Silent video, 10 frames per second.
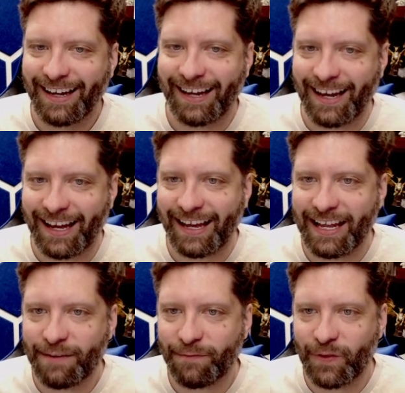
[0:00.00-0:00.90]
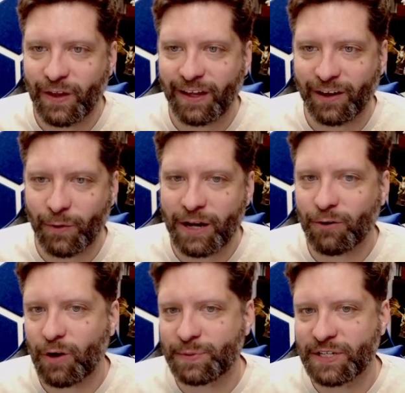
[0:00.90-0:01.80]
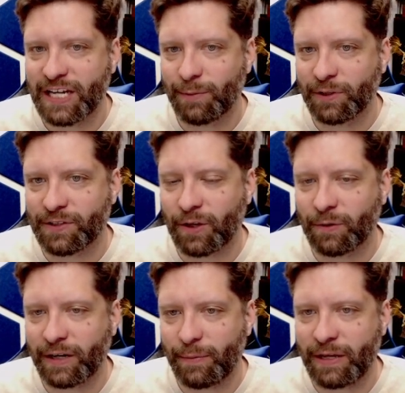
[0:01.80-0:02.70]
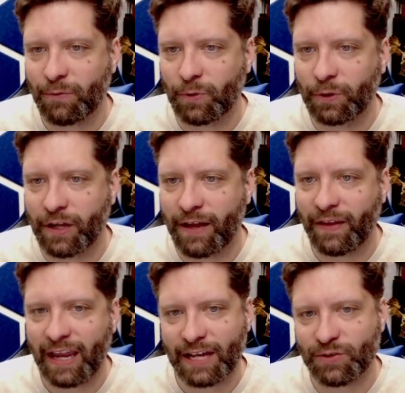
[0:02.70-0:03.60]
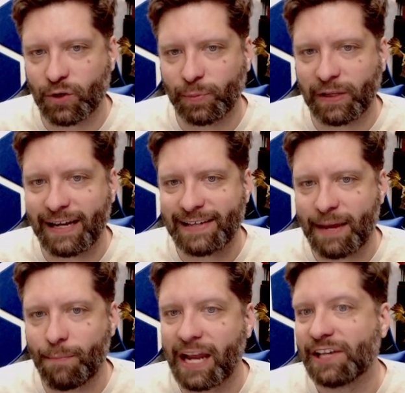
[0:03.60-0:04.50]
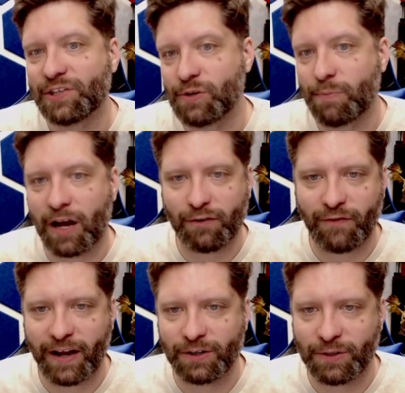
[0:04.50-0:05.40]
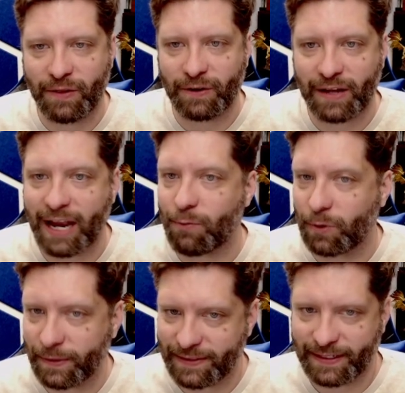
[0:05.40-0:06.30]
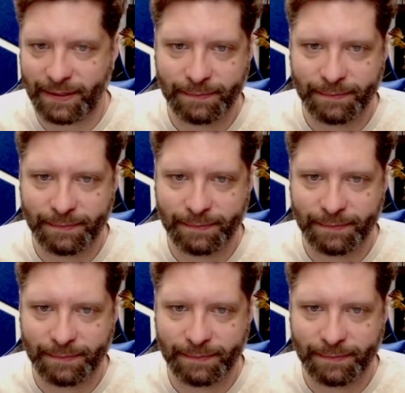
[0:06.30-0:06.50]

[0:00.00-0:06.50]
If the greater corruption table is already being rolled on, the caster applies a -2 modifier to their die rolls.